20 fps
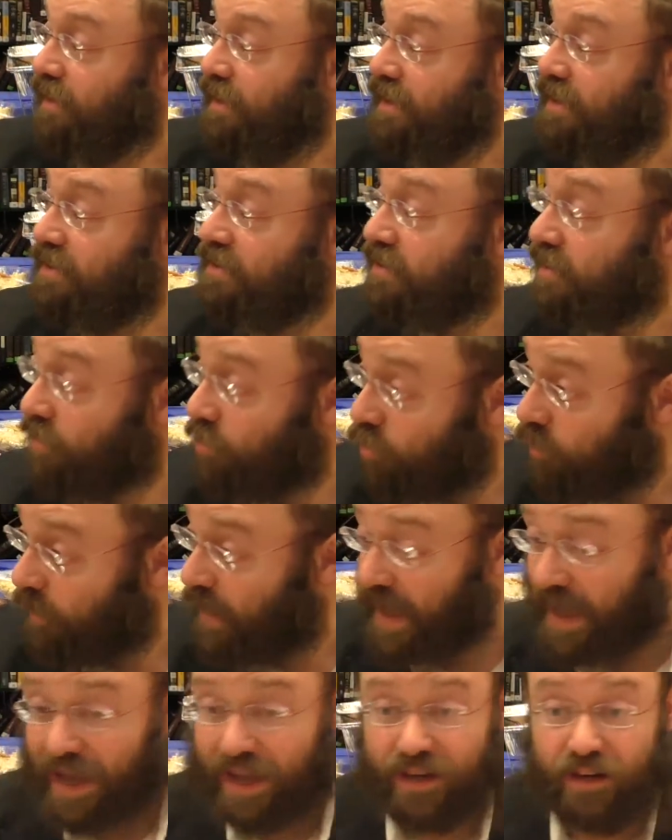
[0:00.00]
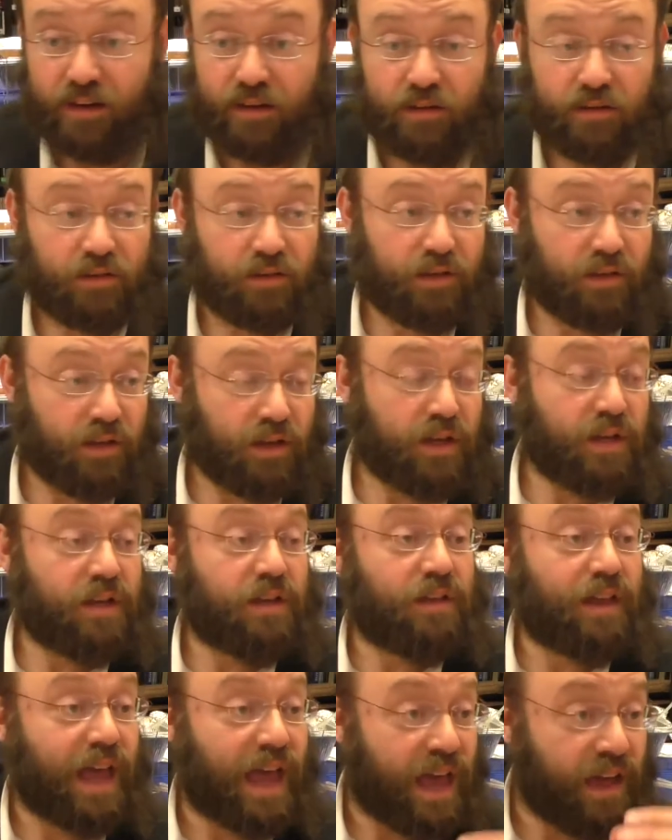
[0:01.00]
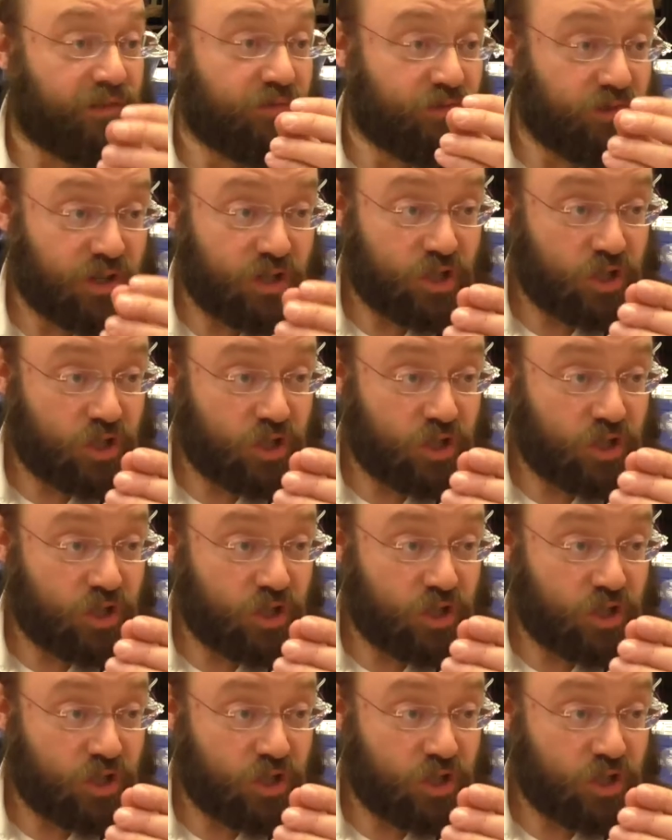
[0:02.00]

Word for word: He's a new man. Every